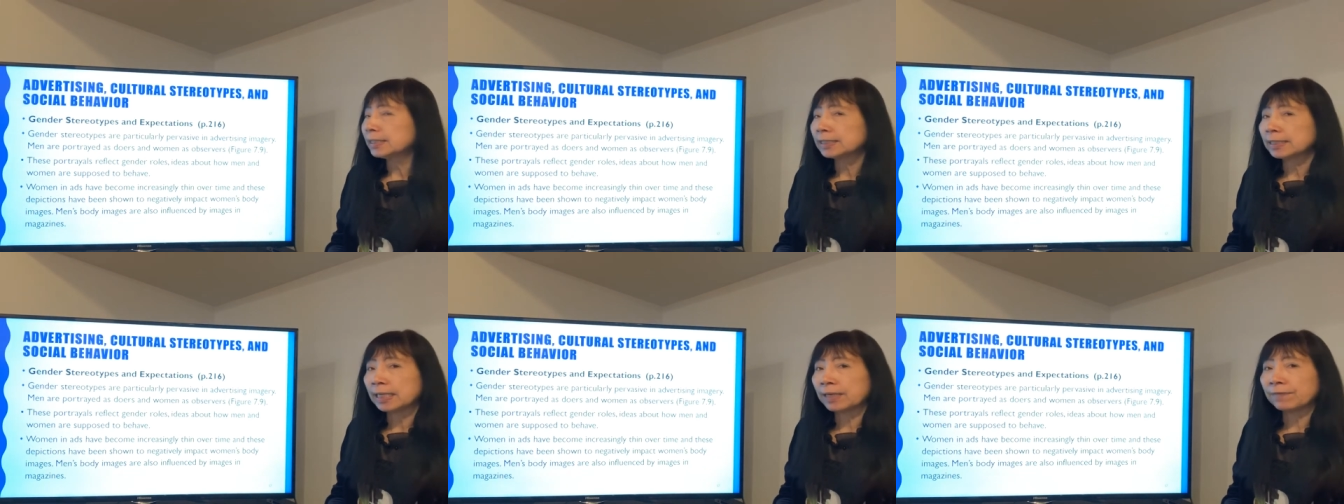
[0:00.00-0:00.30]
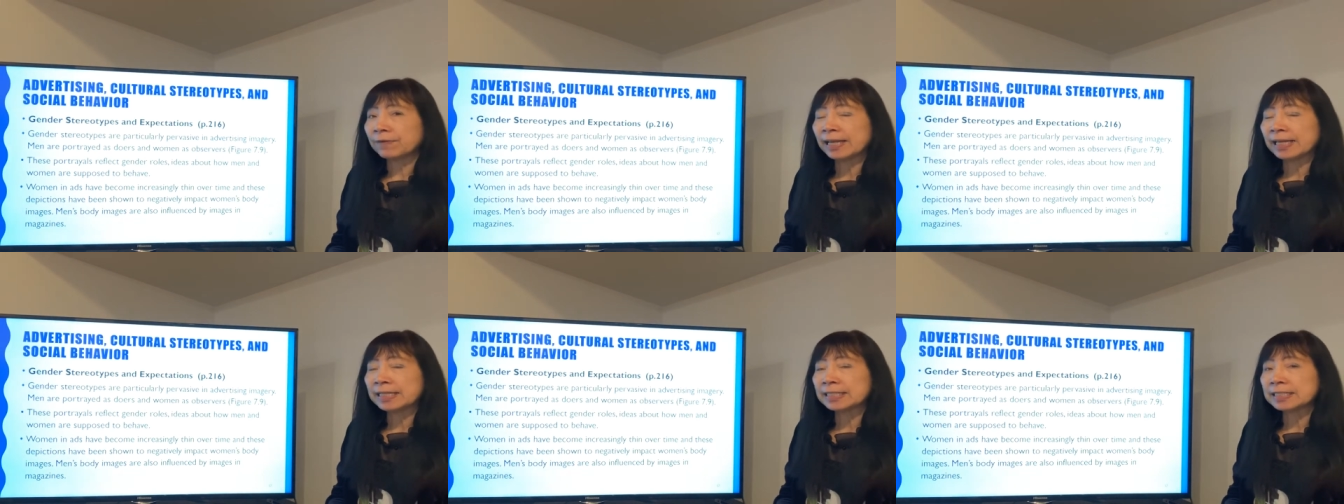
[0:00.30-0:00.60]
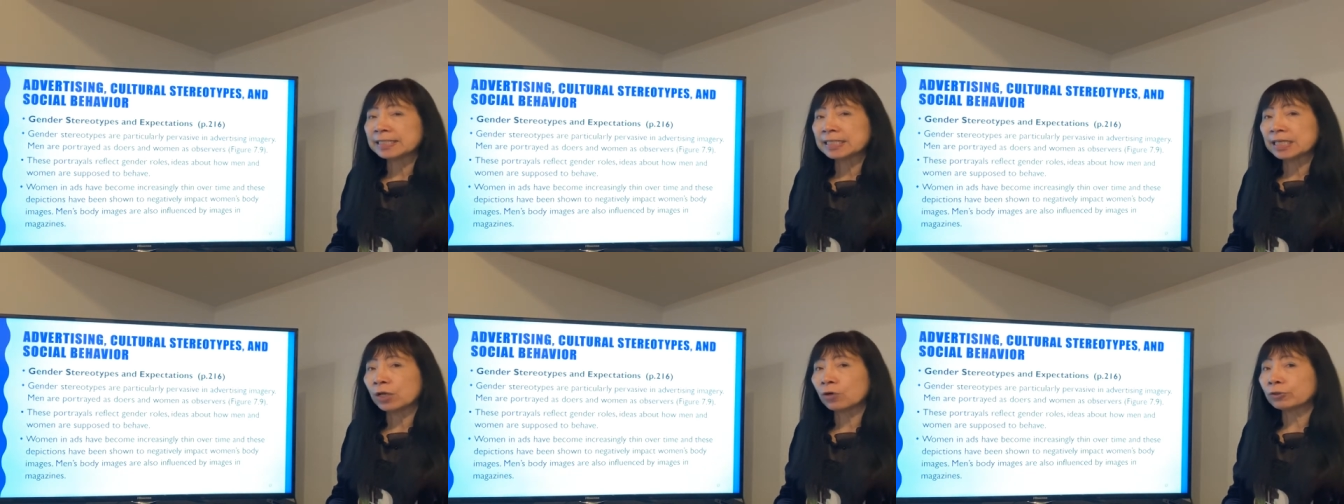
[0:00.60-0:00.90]
if they
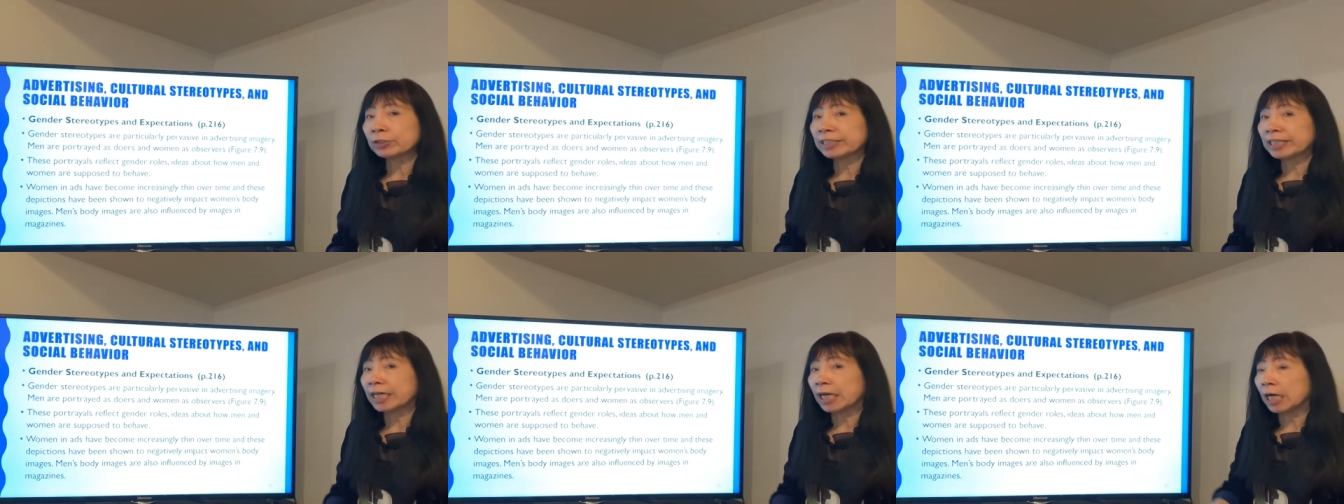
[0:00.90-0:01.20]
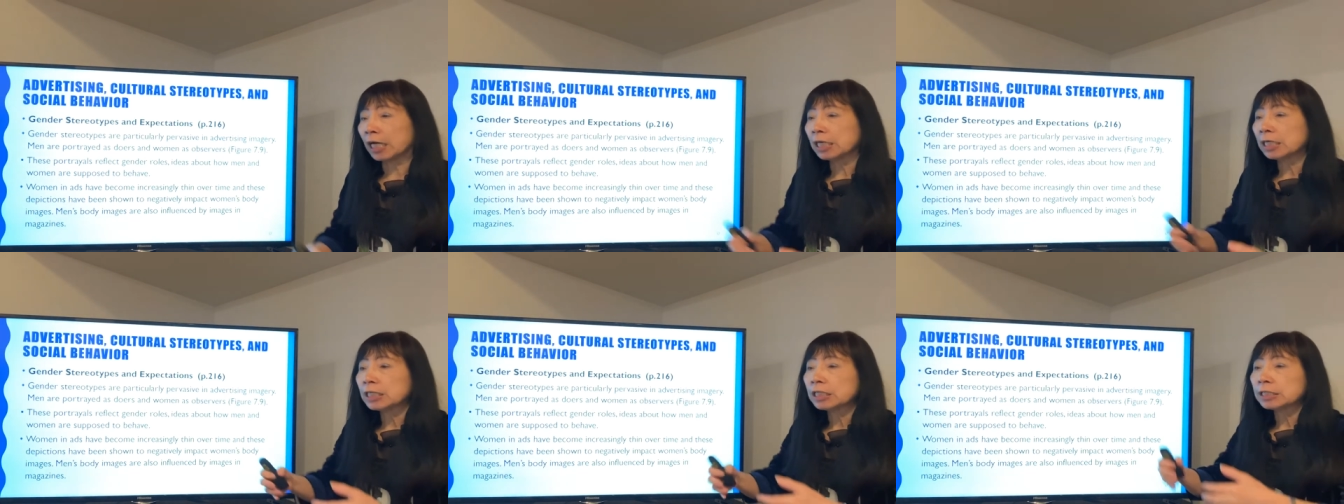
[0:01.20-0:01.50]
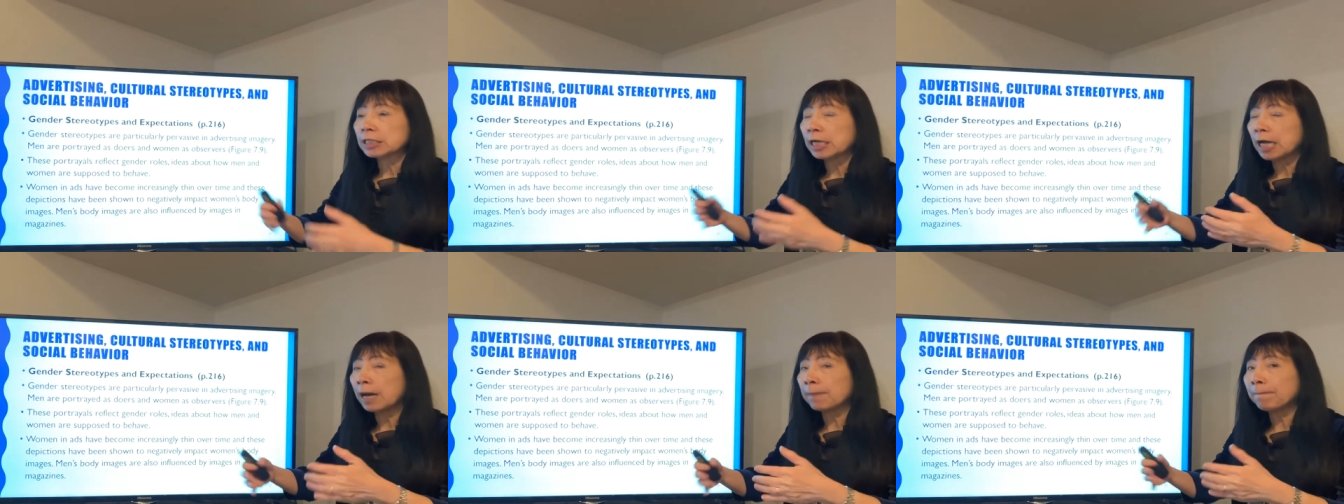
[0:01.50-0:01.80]
sell the
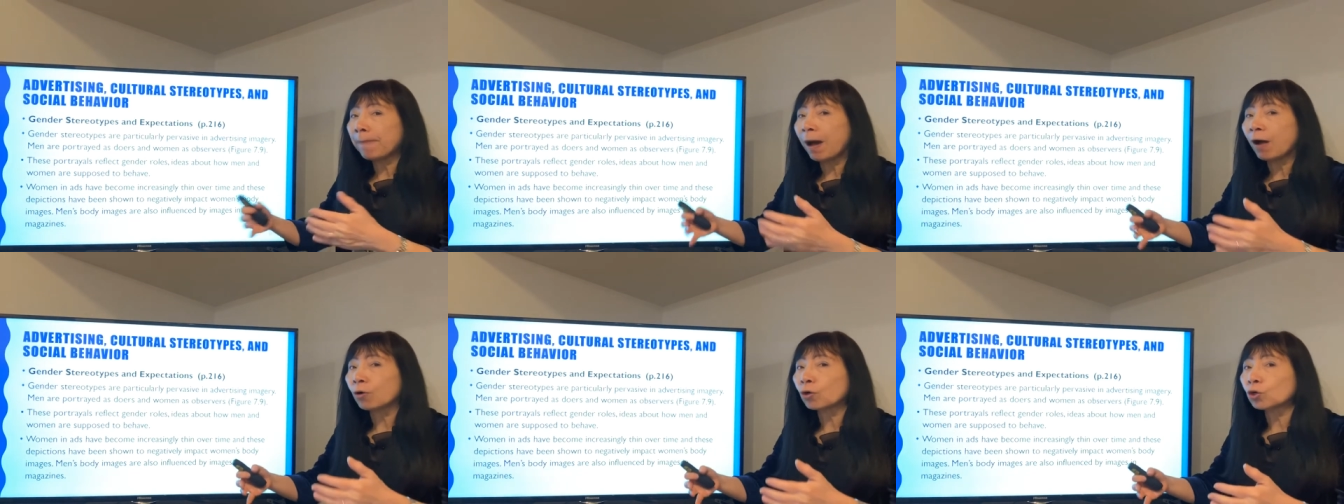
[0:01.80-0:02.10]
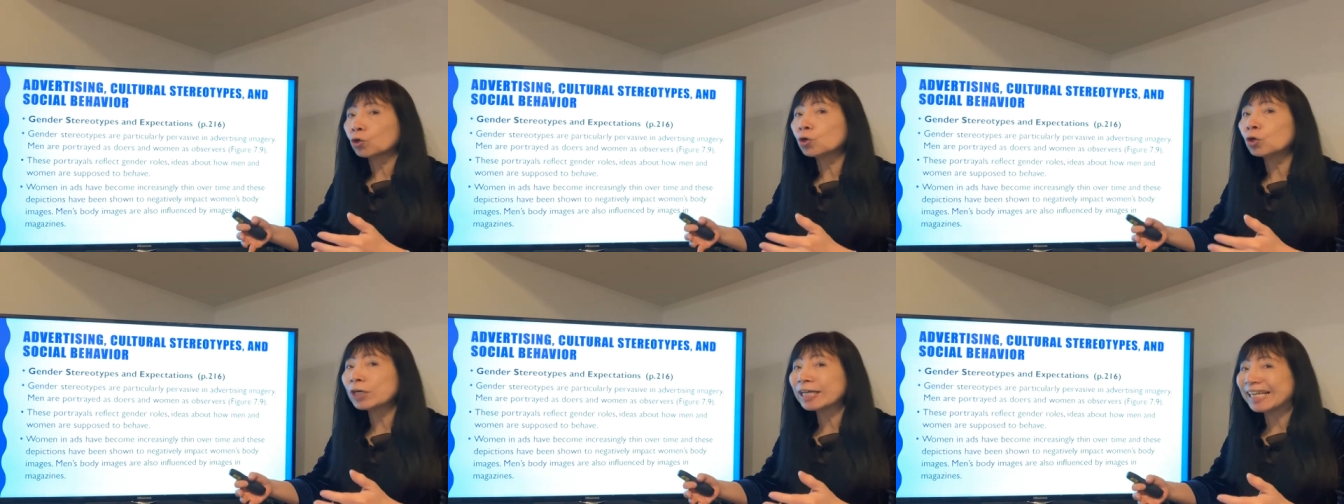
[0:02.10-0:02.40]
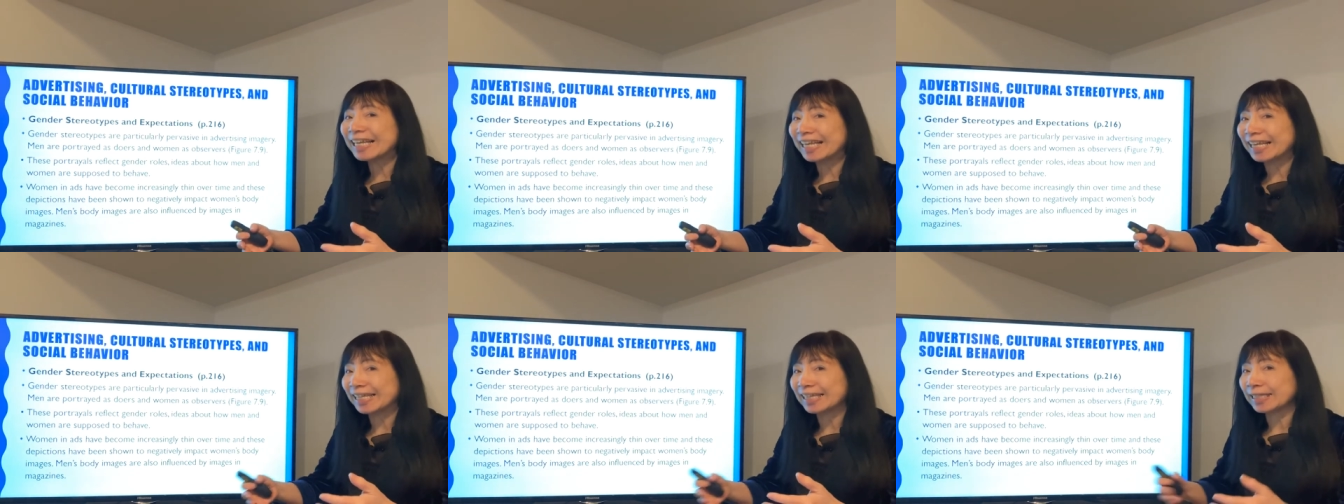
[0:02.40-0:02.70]
about
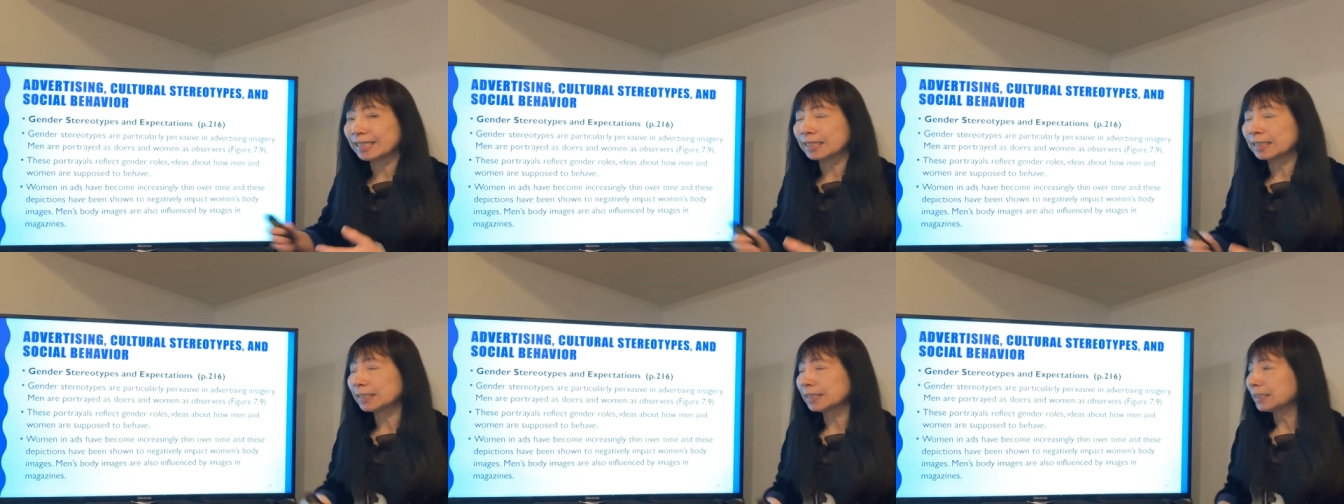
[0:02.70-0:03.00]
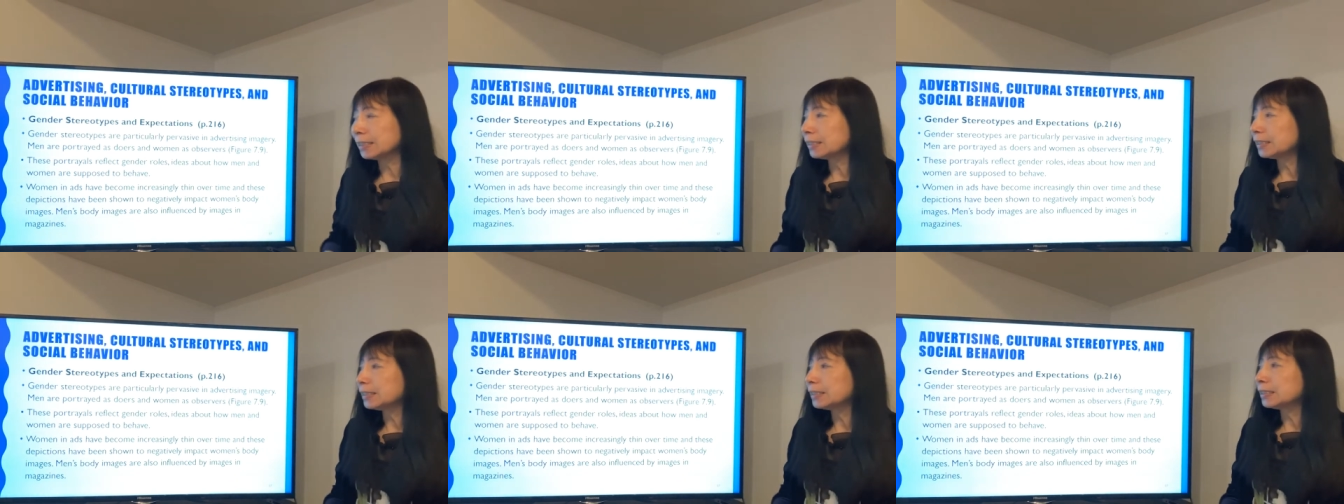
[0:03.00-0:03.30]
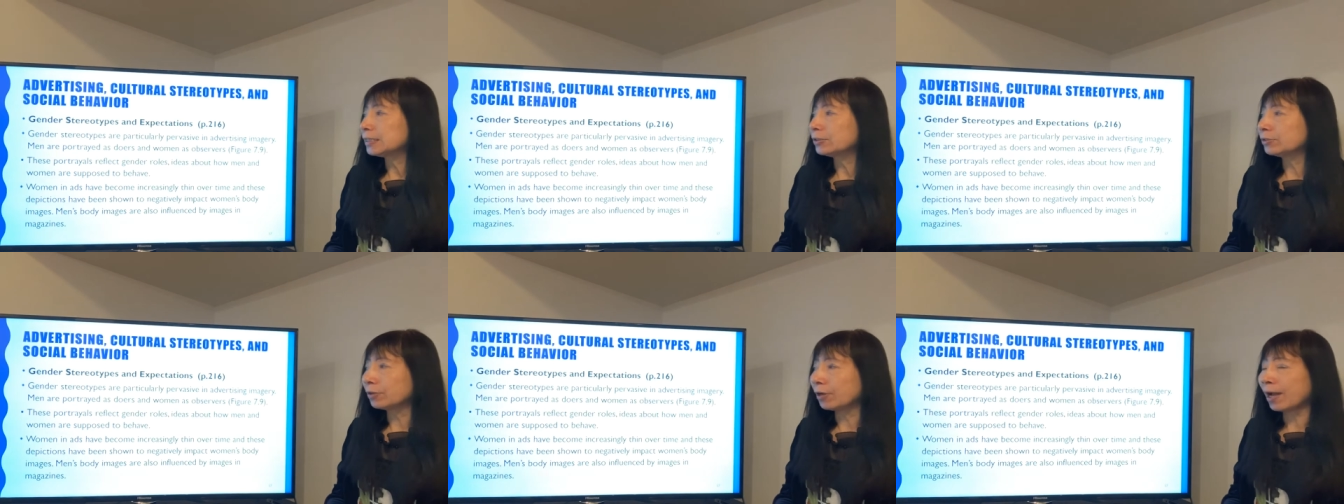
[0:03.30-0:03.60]
cooking,
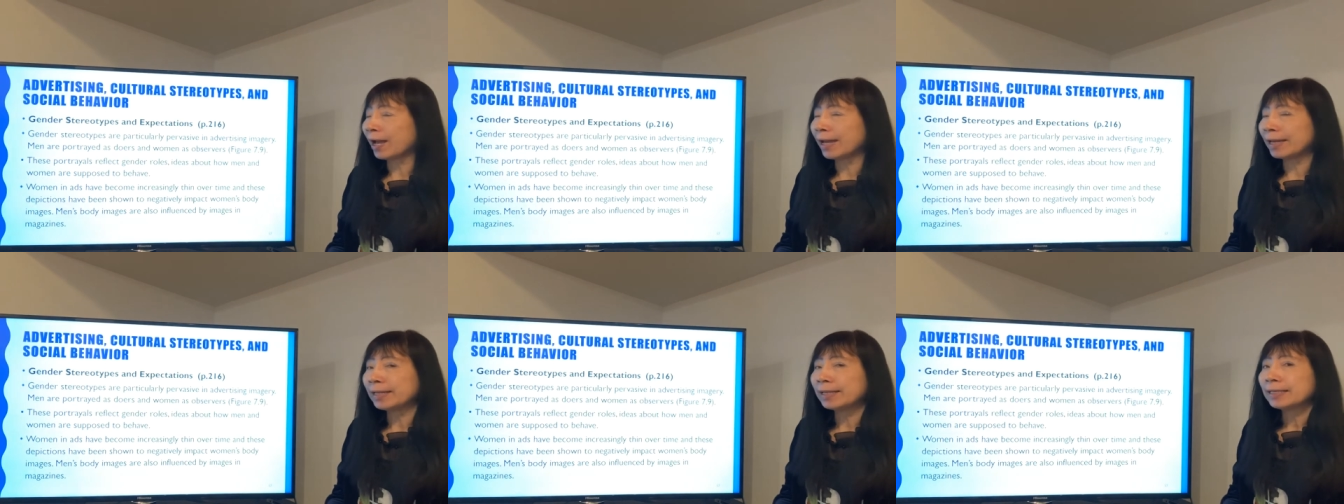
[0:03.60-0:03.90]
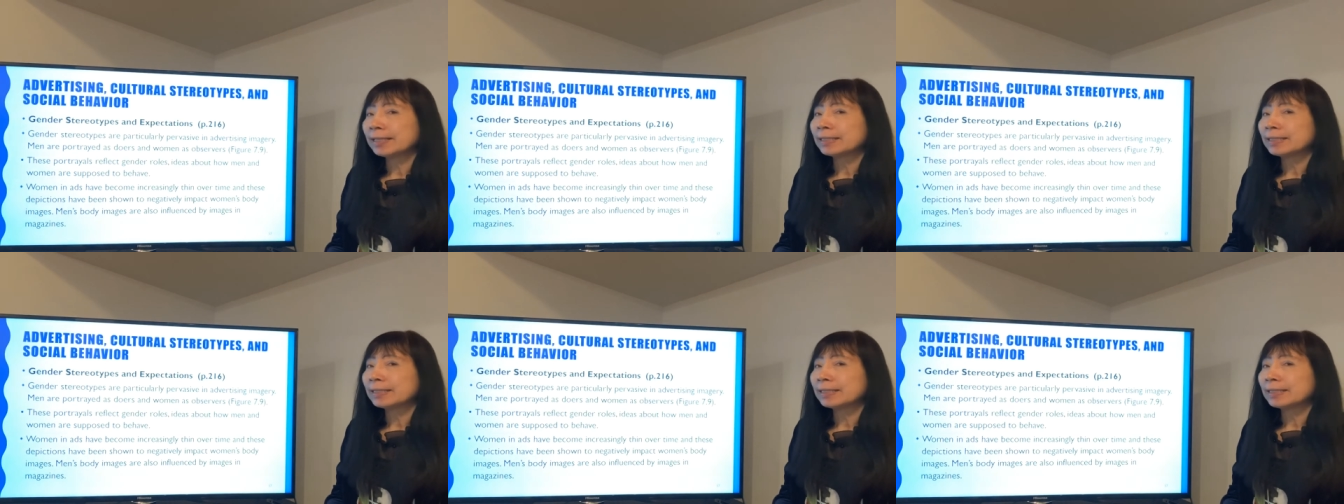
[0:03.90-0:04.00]
right?